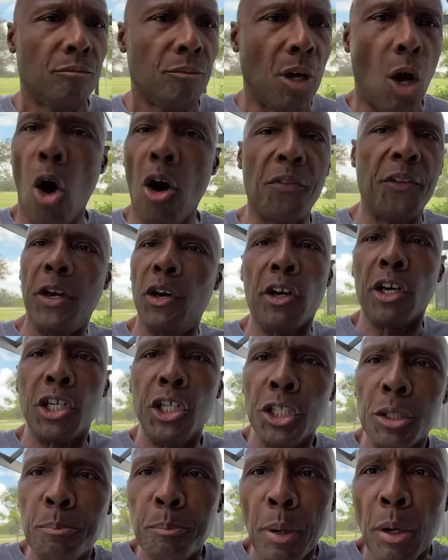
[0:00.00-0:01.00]
are they a
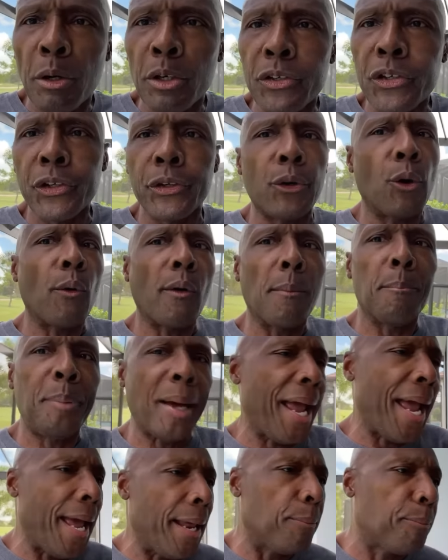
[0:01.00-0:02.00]
good person or a
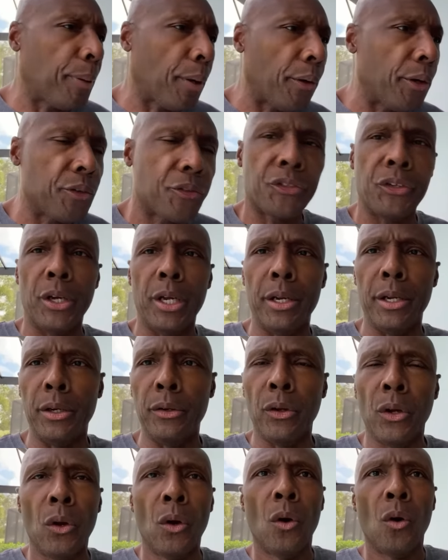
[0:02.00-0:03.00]
bad person? And
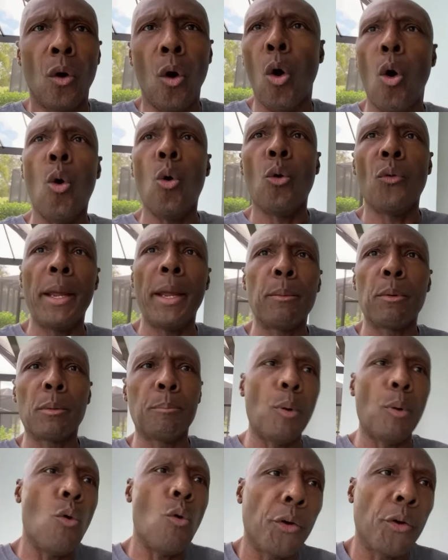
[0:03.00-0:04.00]
oh, they were
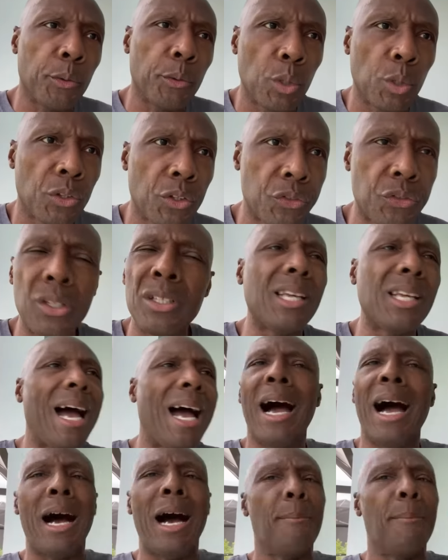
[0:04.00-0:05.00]
born with a.
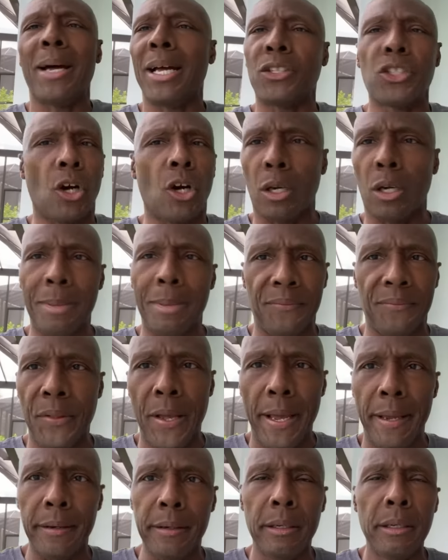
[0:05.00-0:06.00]
I, I'm not talking about
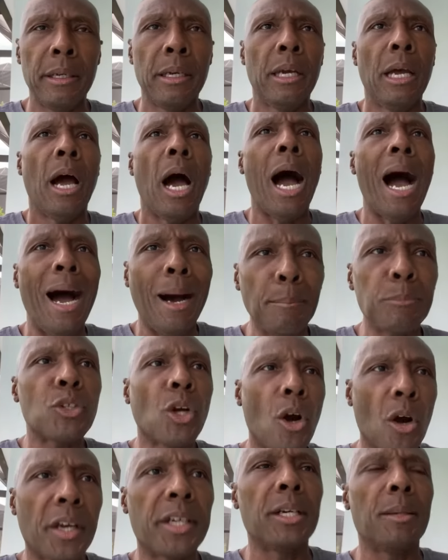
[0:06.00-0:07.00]
that. I'm
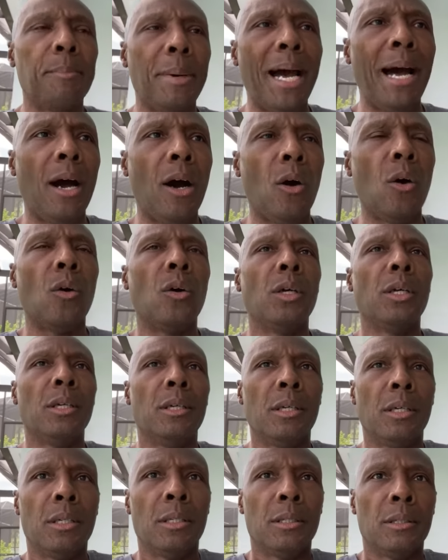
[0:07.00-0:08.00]
talking about
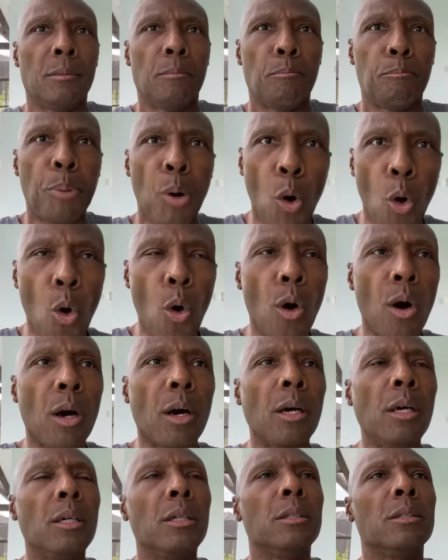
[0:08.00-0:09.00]
poor,